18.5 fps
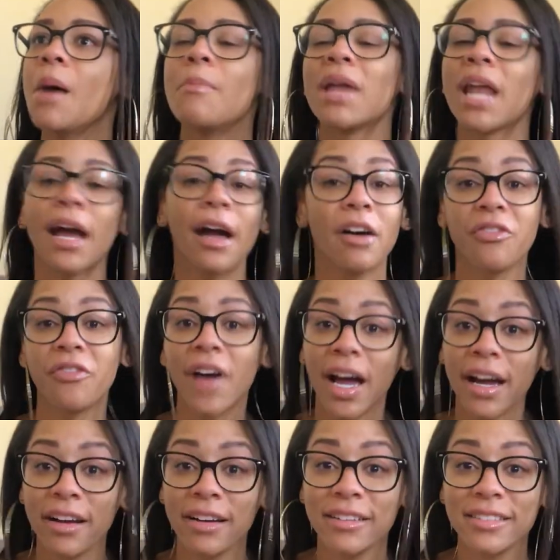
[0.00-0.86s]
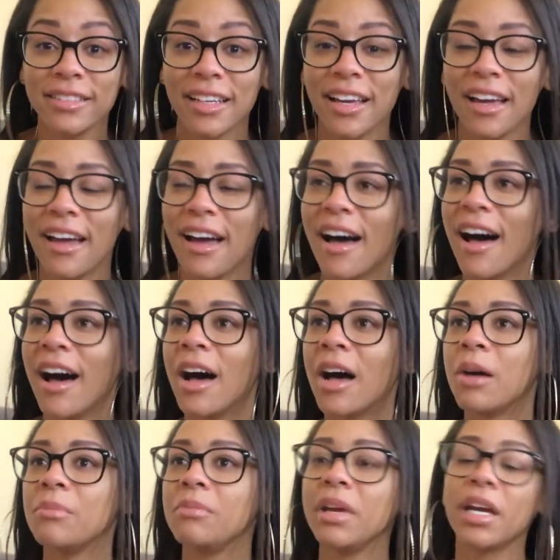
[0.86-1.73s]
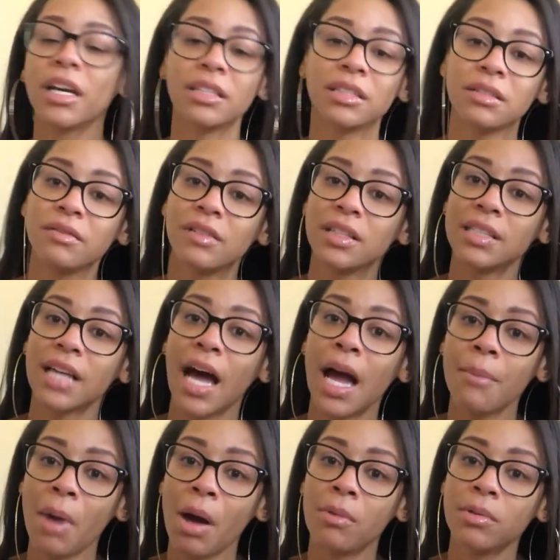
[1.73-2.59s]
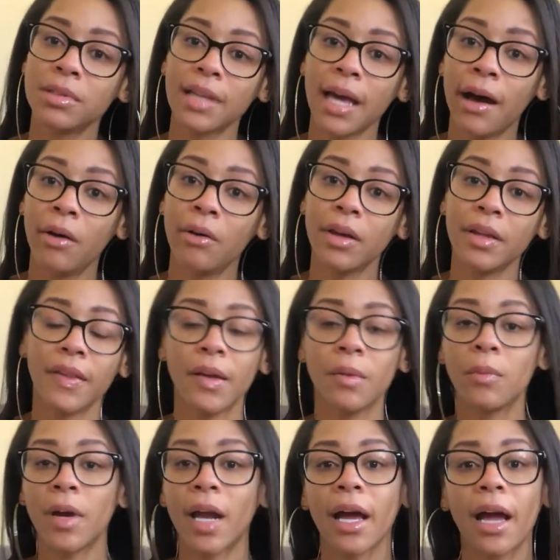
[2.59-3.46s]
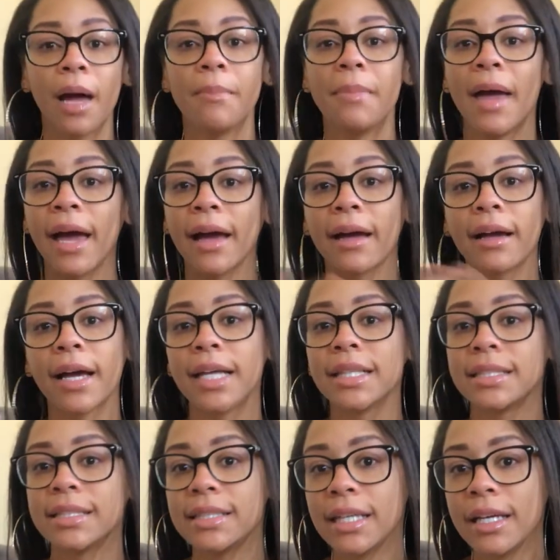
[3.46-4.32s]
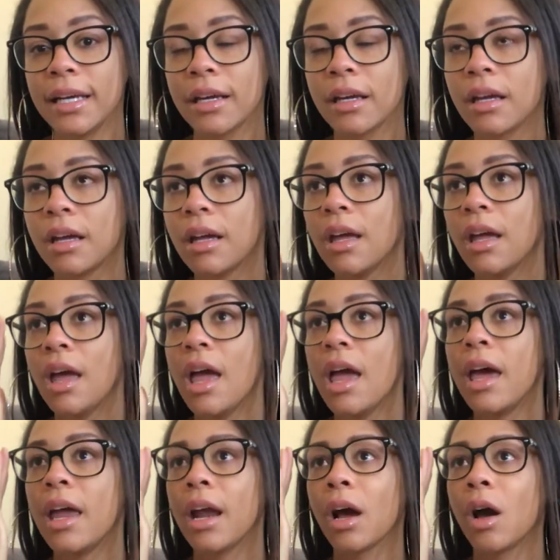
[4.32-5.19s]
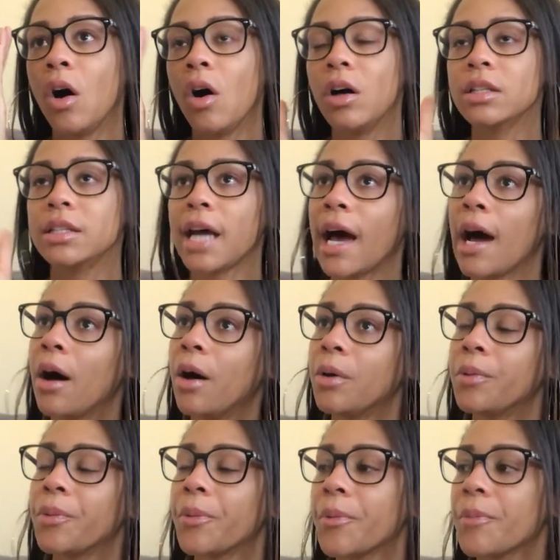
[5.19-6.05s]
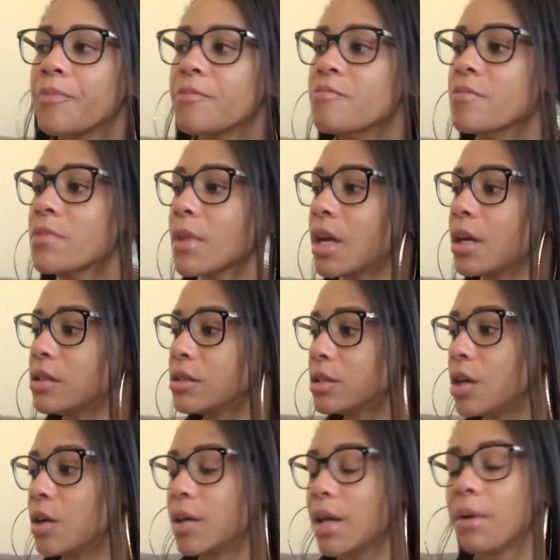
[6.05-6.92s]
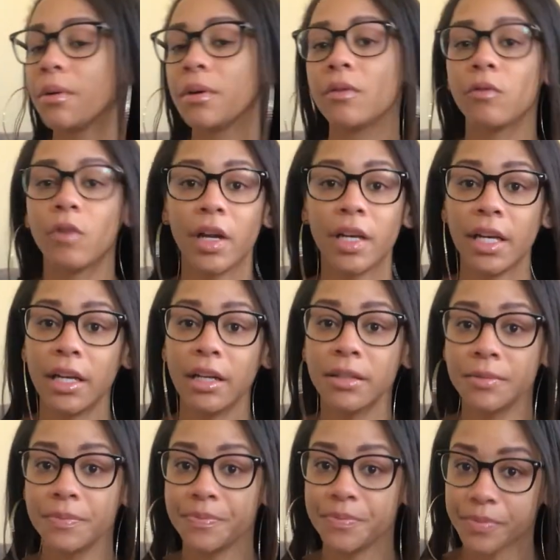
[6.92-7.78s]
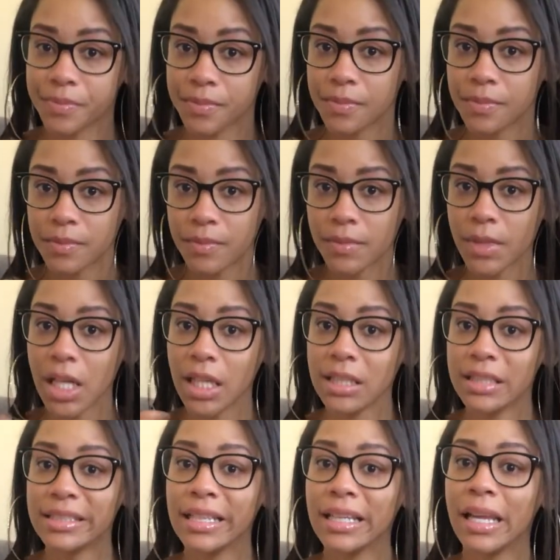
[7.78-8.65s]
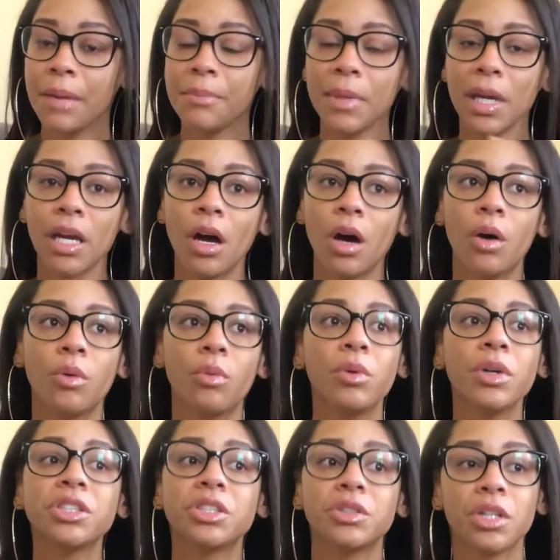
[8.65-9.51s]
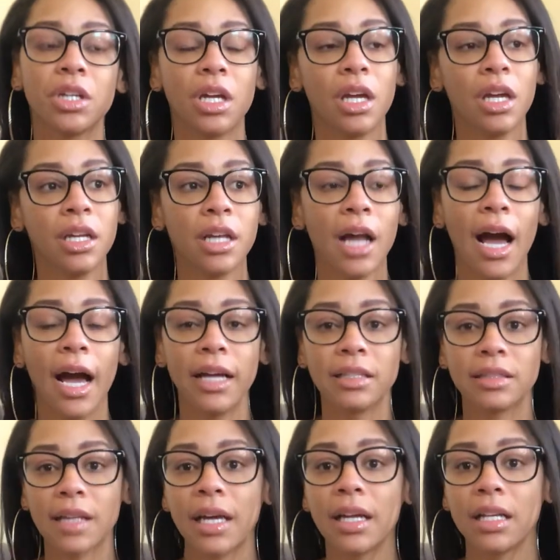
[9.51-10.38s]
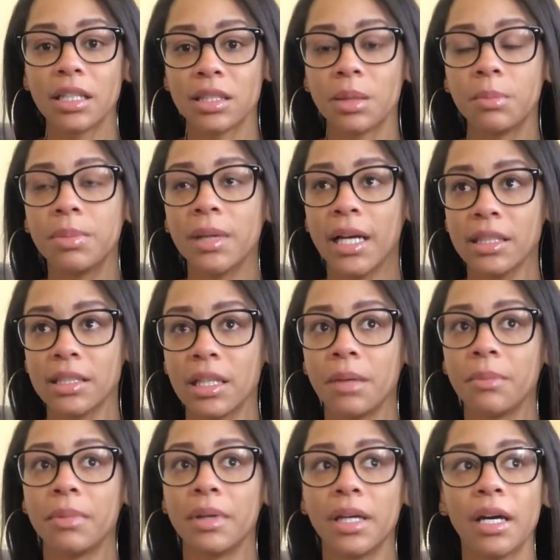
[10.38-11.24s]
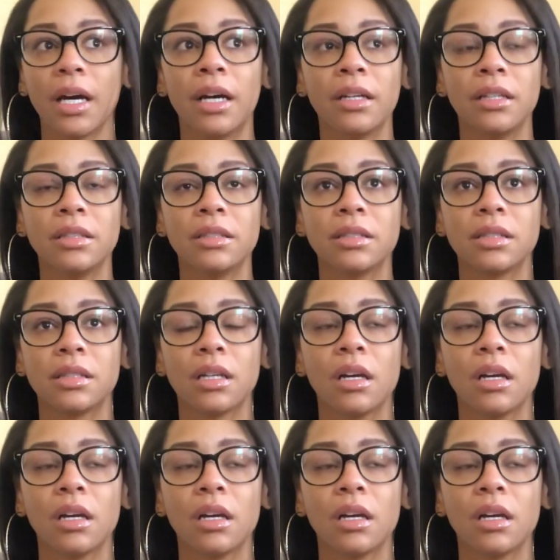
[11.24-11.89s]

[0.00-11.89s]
But I got fired because of the time I was out. And then when I got back, I got sick and I called out. So they were ready to let me go, which in hindsight is a blessing, because